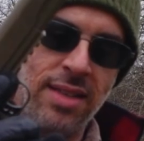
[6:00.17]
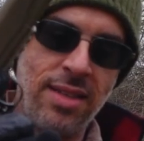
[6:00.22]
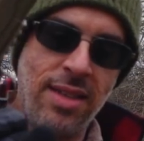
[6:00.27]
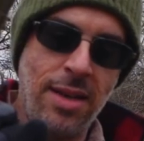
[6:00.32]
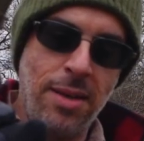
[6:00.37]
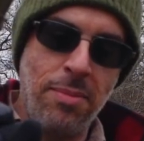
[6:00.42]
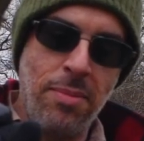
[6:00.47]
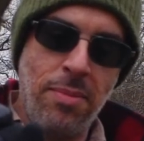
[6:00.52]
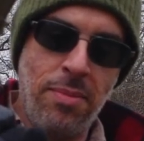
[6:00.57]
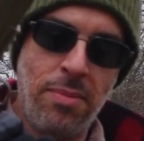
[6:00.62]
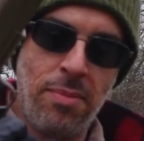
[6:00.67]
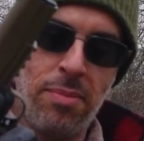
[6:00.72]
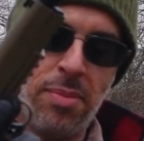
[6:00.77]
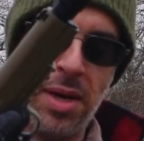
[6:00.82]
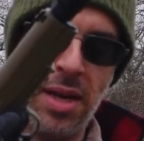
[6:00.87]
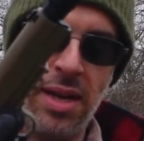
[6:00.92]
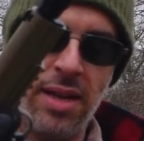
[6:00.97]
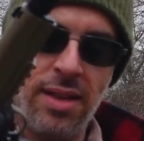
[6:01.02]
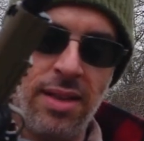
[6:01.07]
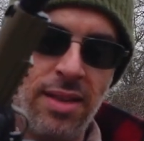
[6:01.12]
time,
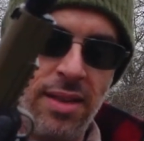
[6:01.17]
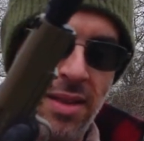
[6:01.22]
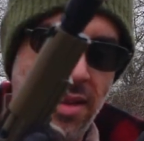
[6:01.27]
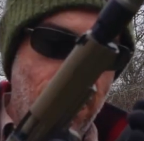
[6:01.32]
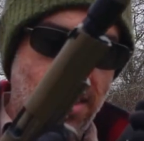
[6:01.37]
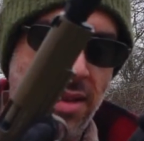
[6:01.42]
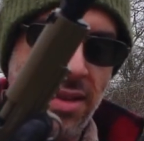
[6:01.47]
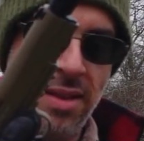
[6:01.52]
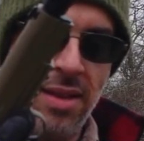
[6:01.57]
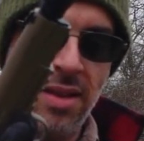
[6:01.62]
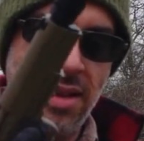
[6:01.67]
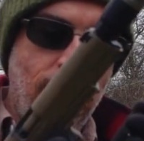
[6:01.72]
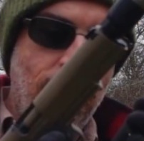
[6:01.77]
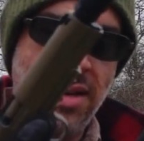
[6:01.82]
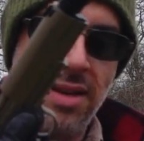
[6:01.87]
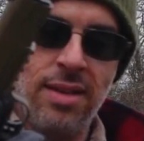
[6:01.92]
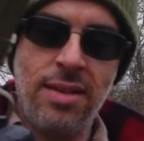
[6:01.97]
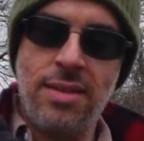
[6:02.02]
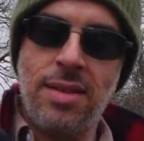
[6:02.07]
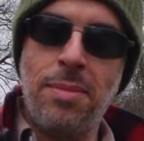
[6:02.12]
but
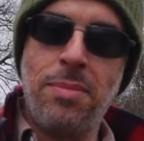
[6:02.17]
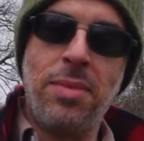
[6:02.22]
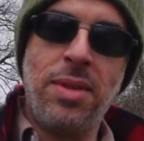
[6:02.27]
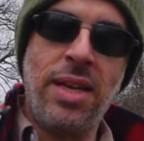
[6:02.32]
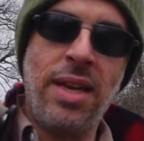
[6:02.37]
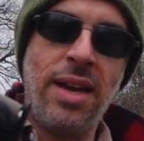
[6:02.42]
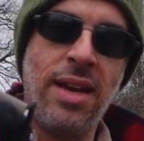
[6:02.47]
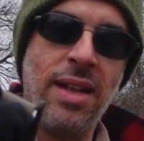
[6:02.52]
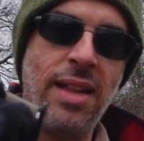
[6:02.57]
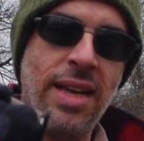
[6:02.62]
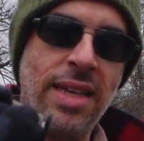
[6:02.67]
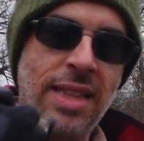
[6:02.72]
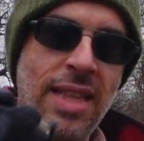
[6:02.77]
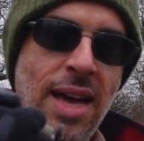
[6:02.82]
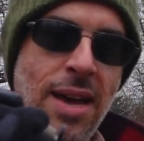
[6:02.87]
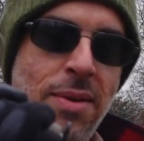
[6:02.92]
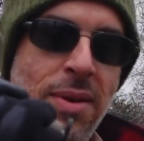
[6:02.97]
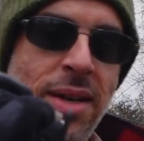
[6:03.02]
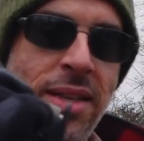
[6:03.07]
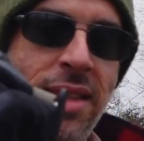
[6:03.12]
yeah, like that
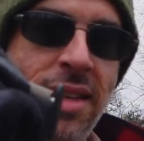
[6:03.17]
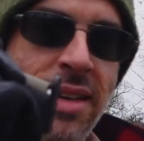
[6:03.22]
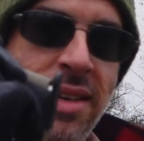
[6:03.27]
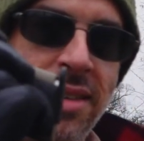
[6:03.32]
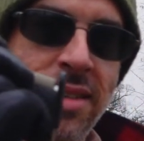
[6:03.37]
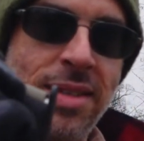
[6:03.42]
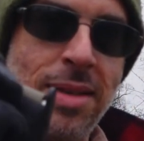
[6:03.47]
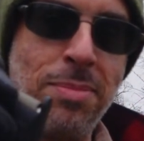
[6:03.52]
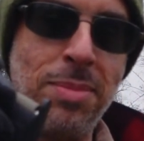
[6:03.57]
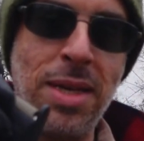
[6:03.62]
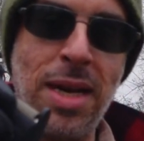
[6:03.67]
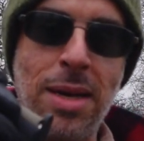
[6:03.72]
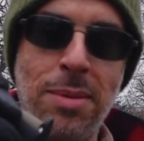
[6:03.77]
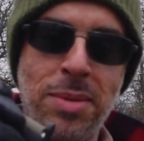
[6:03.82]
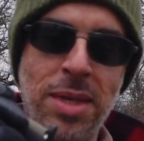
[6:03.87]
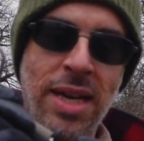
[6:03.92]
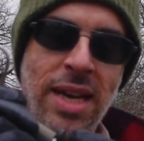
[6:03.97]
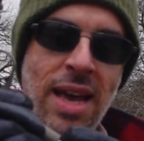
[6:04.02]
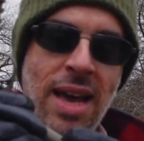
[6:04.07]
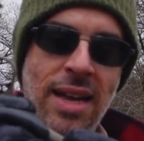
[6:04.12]
right there. Sometimes
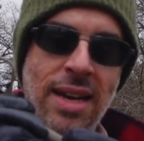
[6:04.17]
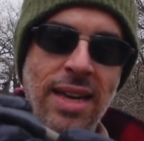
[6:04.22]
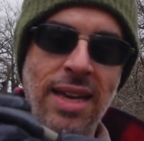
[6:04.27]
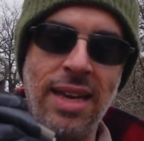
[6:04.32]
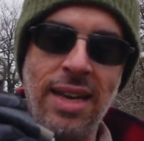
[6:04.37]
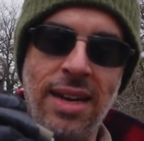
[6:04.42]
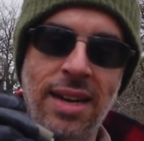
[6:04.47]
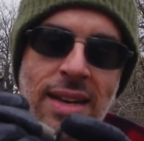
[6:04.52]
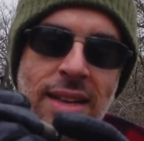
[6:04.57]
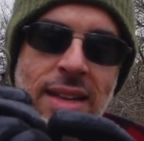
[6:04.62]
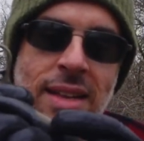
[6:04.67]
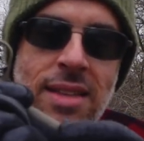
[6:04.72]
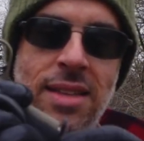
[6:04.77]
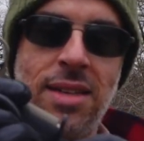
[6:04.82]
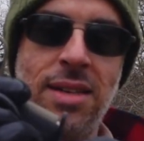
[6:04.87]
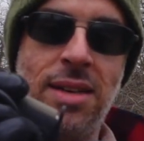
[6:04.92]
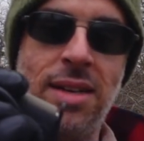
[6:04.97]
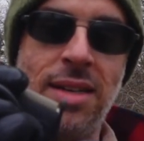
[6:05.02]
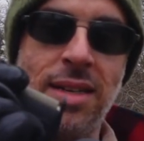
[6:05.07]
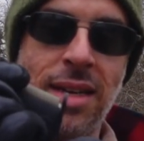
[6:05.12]
I kind of get it a
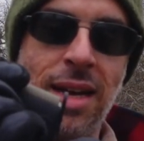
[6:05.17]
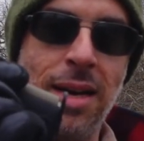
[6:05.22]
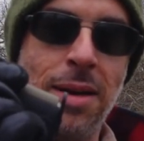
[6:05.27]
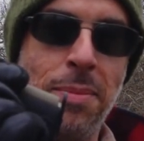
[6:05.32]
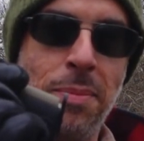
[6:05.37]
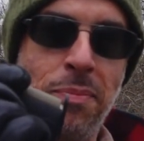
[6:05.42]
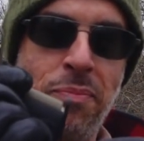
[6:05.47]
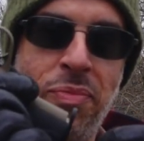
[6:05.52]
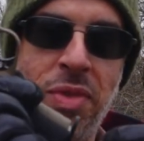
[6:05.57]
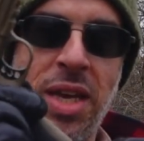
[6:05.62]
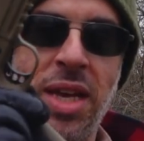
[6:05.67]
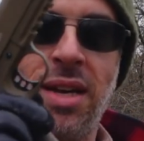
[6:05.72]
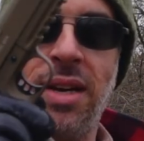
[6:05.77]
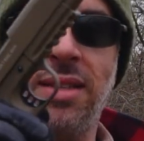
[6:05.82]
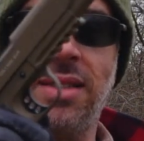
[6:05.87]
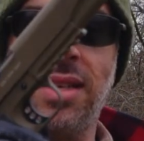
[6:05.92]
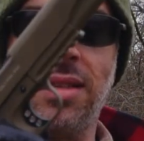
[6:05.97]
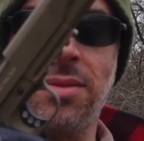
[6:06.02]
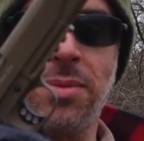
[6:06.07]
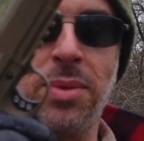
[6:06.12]
little hung up and it
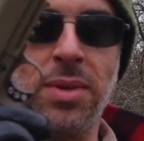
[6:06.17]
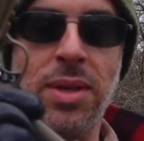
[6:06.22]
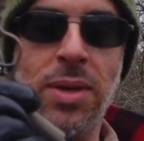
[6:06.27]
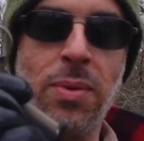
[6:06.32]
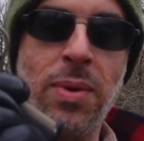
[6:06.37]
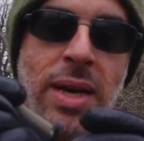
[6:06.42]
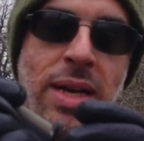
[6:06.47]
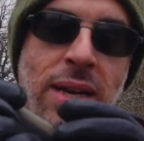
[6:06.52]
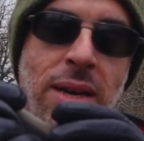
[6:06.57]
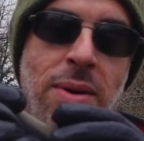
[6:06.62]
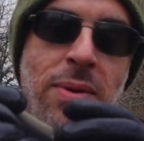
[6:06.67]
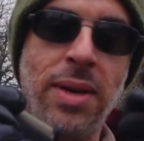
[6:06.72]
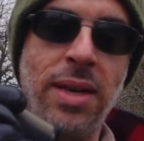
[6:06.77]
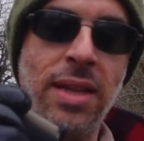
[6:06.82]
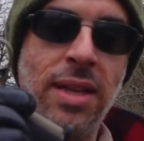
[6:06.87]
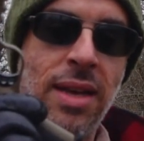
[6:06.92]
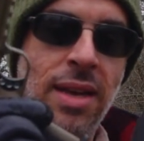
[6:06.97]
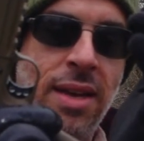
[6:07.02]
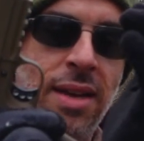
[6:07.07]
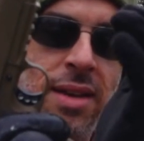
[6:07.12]
doesn't really quite go in,
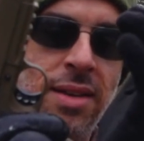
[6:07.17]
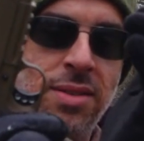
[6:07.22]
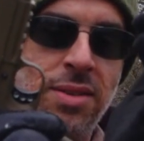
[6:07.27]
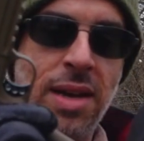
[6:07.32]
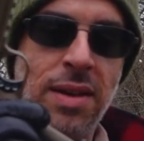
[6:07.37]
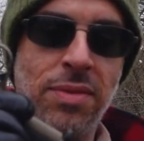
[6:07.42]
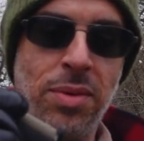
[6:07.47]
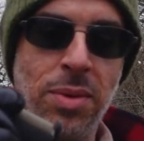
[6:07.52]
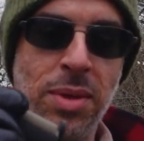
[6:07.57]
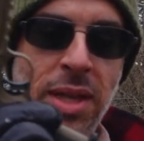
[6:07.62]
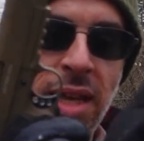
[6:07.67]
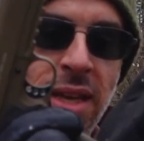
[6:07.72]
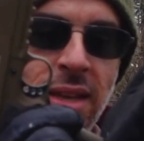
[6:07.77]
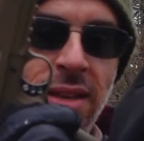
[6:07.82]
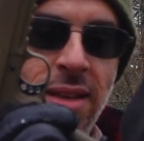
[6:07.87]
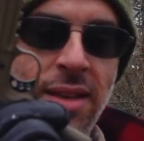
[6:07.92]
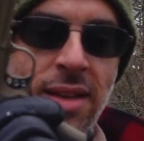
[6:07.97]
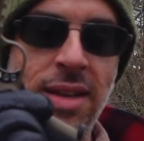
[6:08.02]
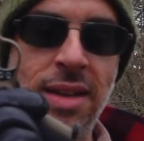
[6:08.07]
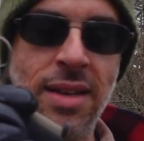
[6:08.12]
so I have to really
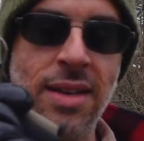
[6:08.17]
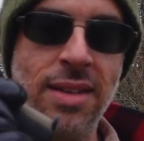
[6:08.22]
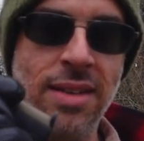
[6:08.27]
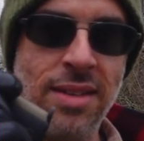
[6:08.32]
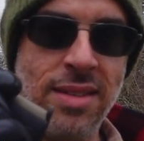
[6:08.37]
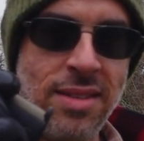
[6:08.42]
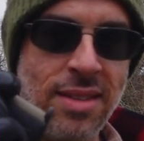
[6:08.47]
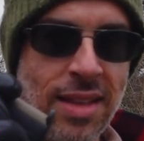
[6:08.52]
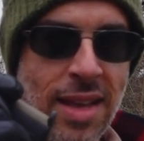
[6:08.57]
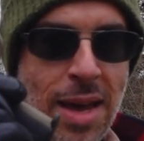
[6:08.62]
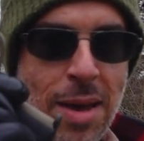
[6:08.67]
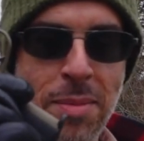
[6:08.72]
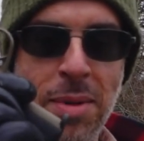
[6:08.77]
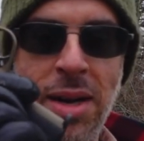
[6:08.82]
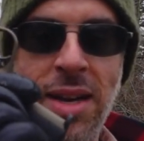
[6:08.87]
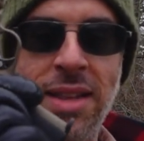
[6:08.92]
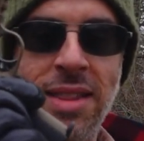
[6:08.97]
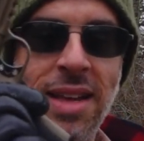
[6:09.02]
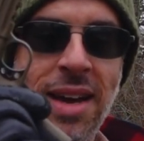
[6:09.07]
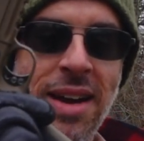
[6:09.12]
slam it
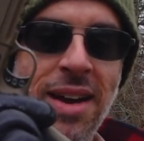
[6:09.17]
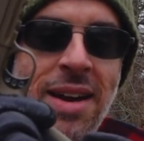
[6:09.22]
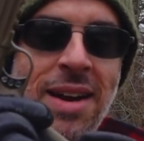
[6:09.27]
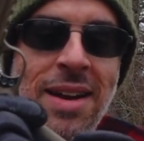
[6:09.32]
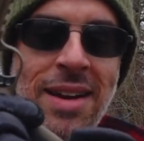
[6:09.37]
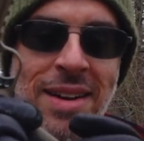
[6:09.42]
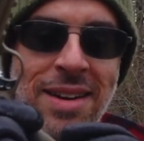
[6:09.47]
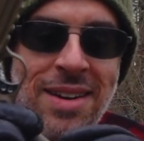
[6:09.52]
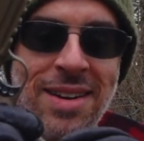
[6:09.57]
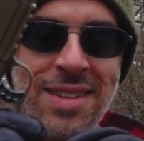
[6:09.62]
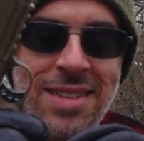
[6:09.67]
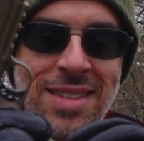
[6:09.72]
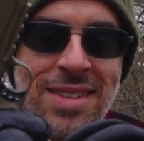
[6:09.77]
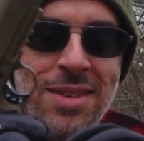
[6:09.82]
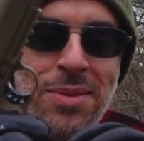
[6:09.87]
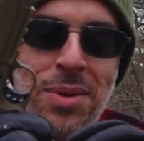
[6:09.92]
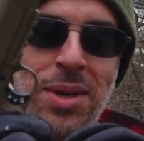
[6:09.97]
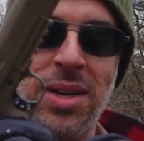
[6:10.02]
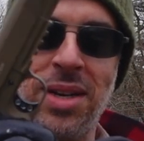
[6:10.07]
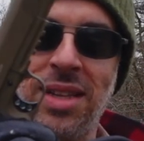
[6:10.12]
in there to
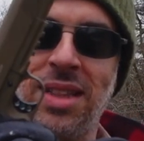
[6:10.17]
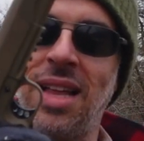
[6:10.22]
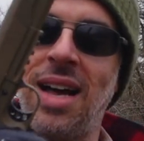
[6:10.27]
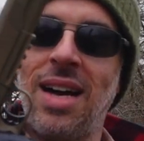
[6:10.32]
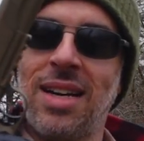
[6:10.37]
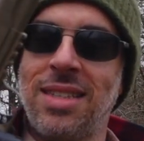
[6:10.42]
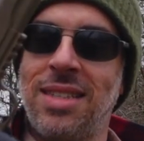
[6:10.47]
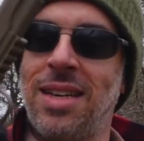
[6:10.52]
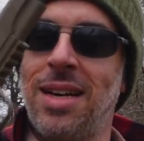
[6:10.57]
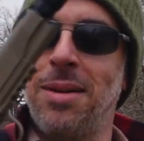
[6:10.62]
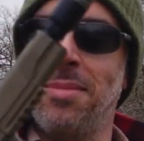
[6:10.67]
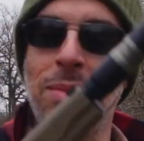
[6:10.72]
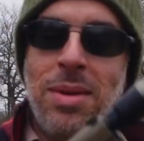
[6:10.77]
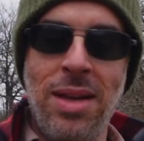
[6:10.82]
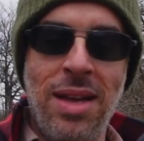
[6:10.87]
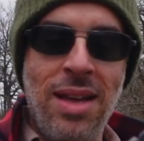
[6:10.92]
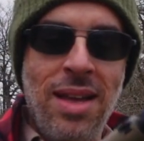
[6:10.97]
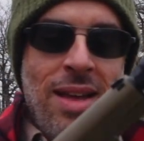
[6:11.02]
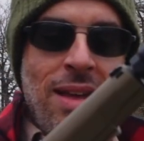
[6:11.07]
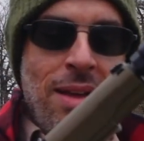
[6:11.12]
where it locks up.
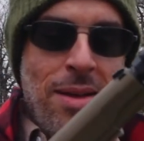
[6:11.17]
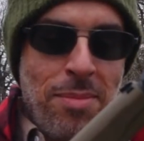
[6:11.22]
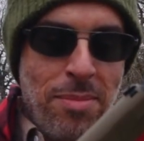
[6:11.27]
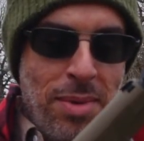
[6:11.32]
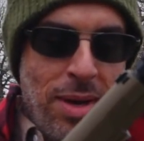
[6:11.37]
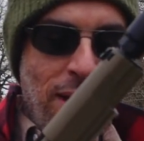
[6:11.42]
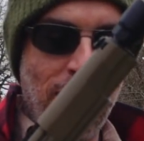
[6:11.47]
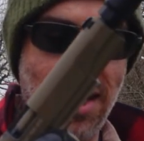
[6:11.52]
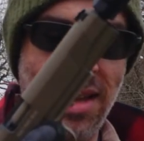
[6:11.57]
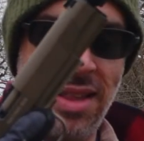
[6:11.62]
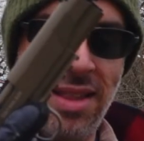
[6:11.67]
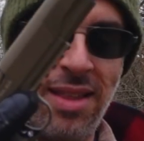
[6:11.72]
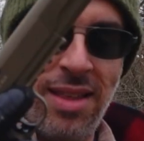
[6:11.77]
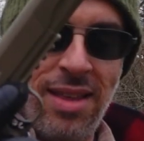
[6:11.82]
But